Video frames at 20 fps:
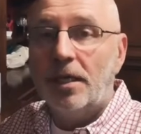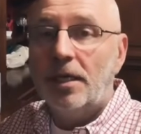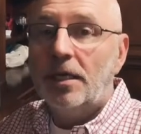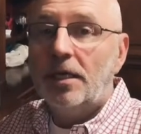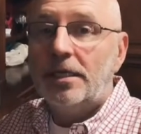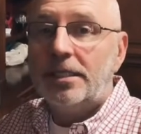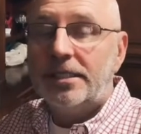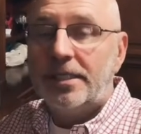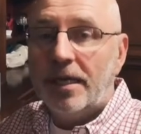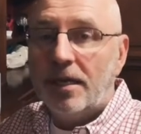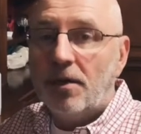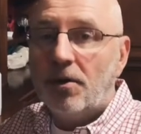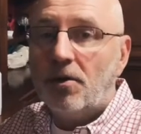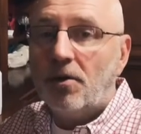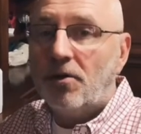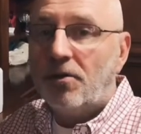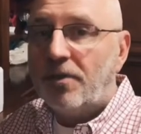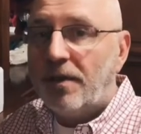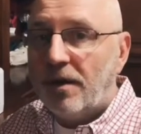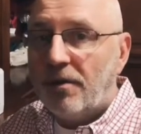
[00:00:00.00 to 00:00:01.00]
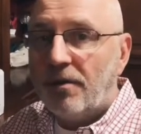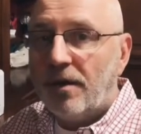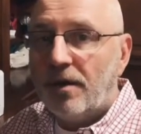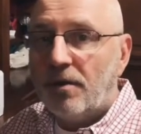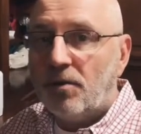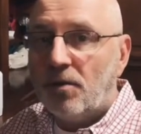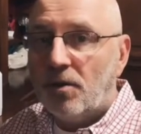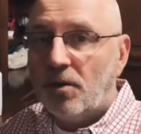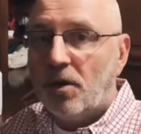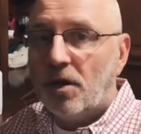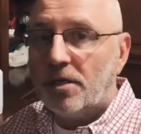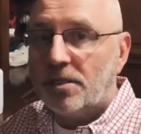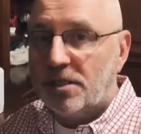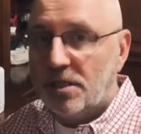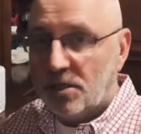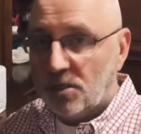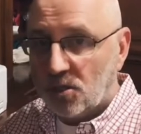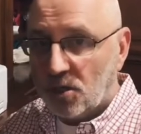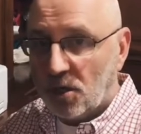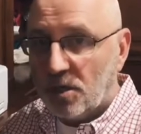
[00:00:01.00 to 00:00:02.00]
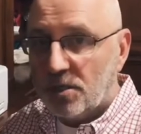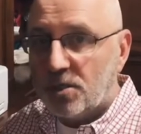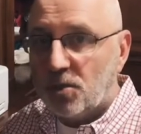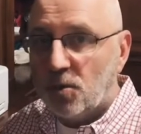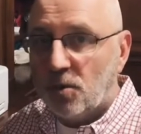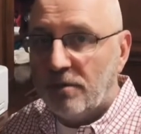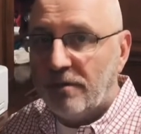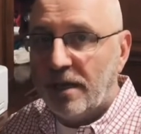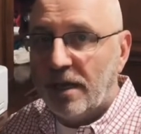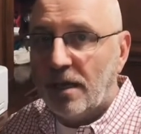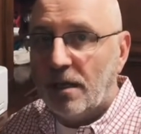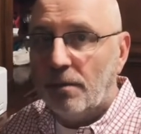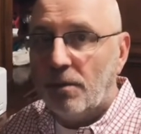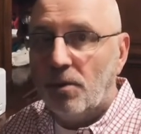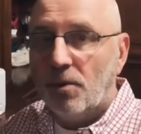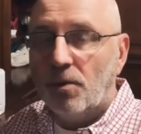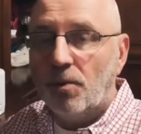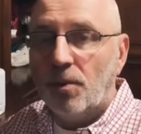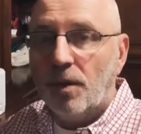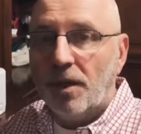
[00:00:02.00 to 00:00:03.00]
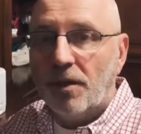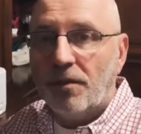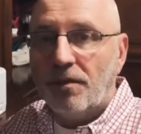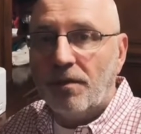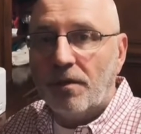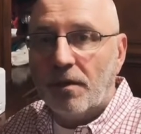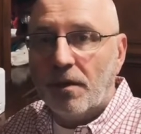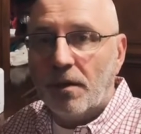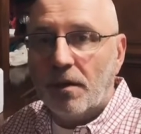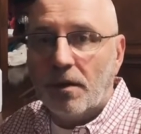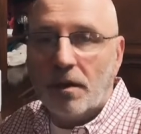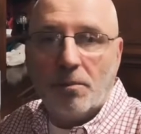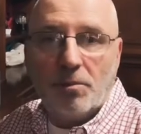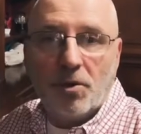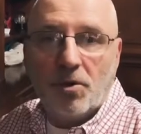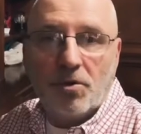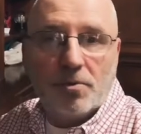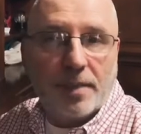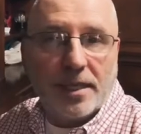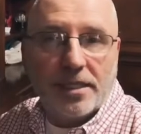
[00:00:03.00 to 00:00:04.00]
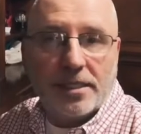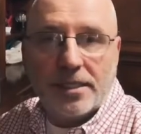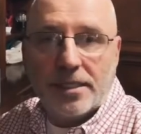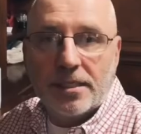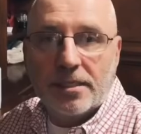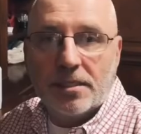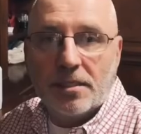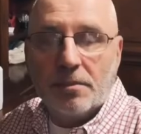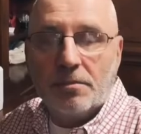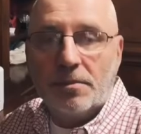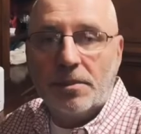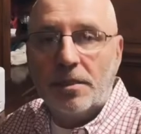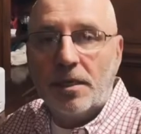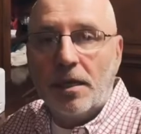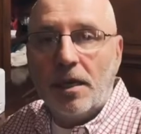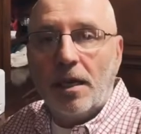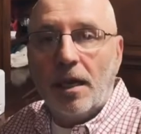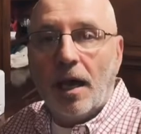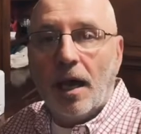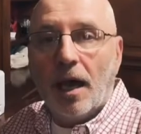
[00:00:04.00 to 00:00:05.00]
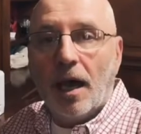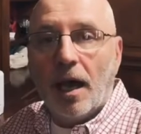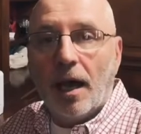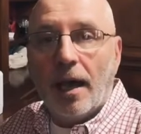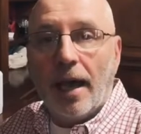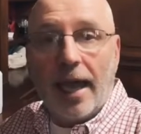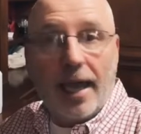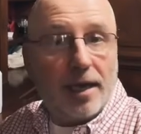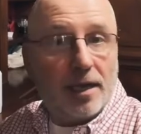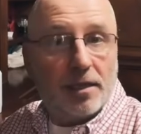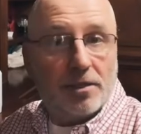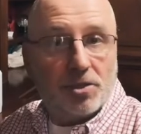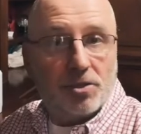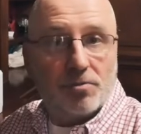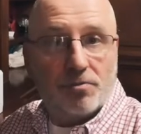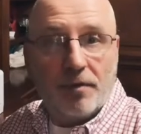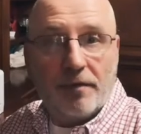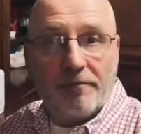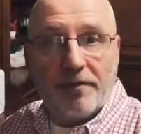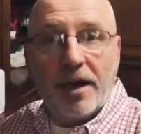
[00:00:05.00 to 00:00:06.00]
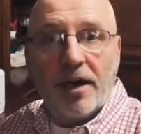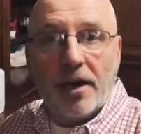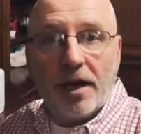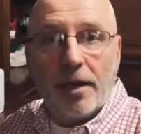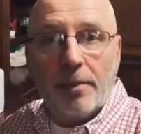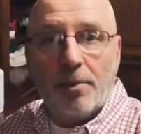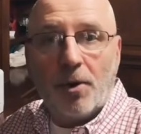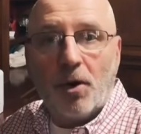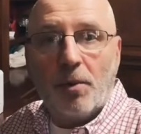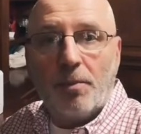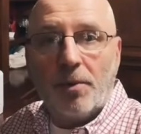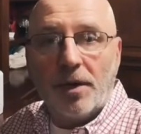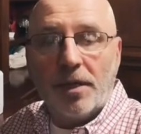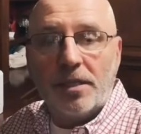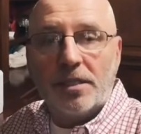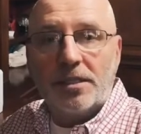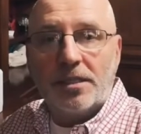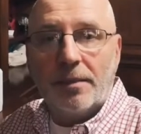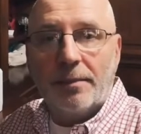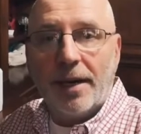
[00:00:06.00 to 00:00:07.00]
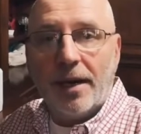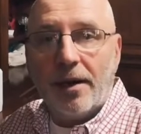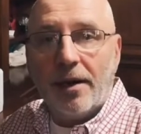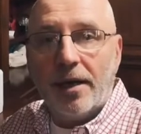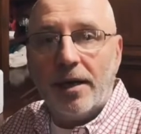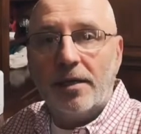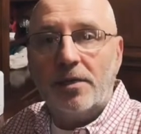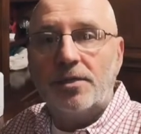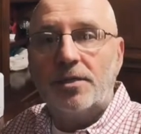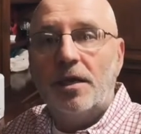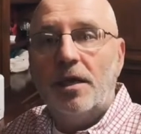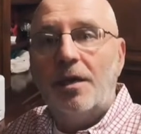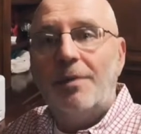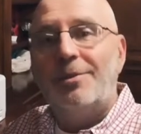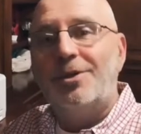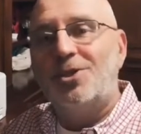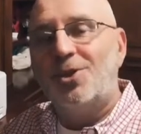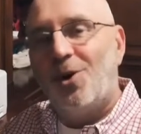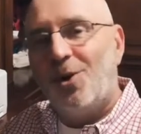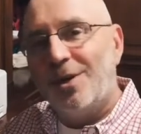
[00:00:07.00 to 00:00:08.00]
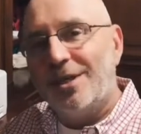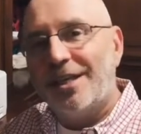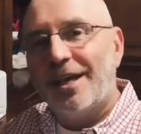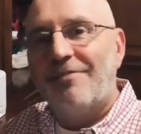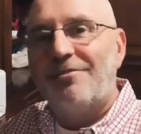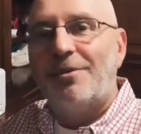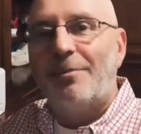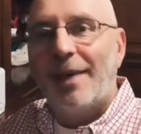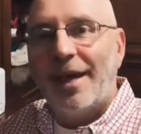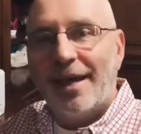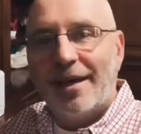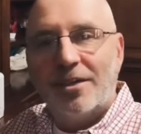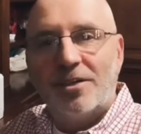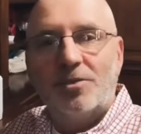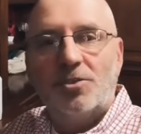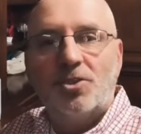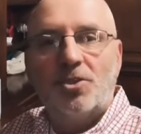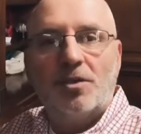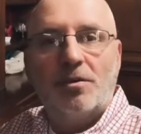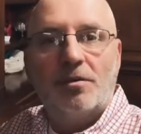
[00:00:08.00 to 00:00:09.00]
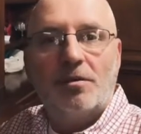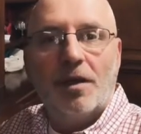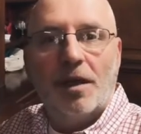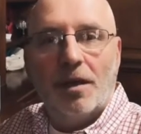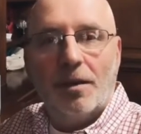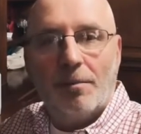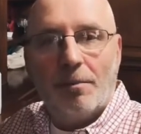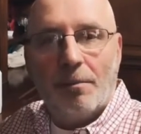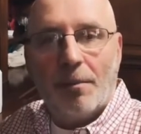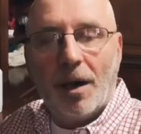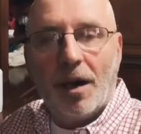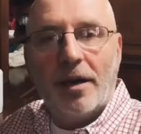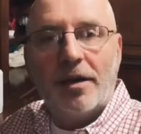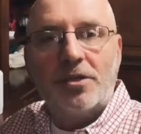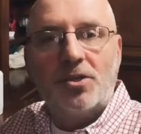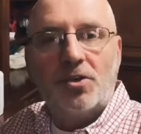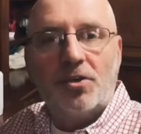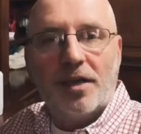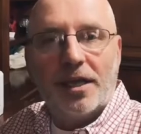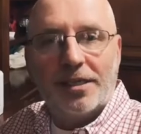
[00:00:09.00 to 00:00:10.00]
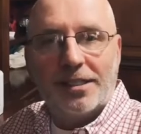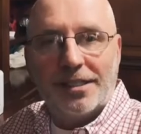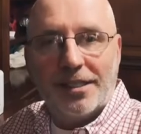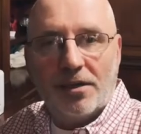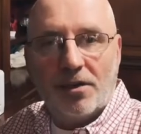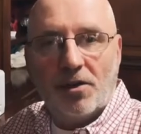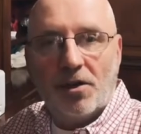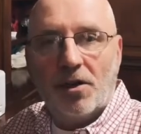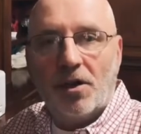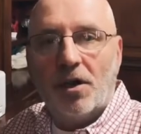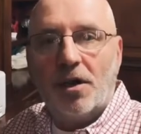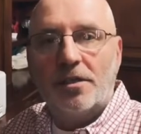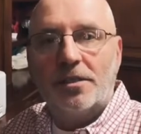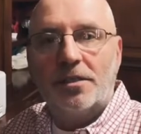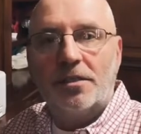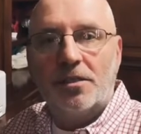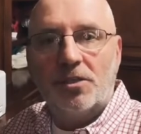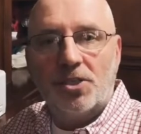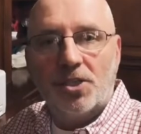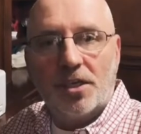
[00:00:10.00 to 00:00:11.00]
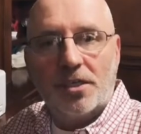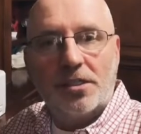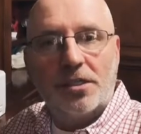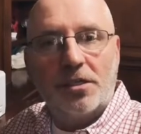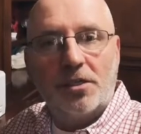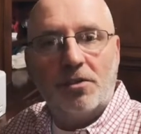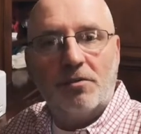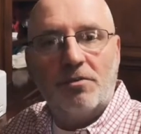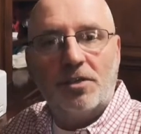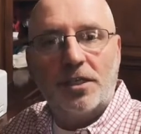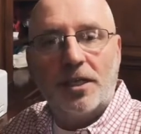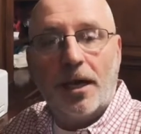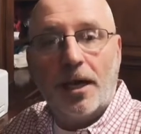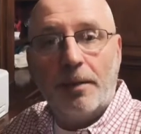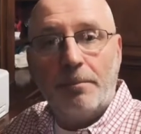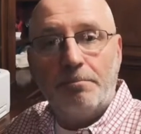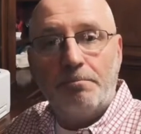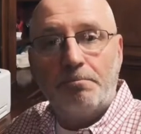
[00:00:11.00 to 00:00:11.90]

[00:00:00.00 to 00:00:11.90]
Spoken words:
Standard or theoretical costing is also available with computer-based systems, and it's very appropriate in some areas, but you always have to manage and monitor that standard cost and adjust it over time.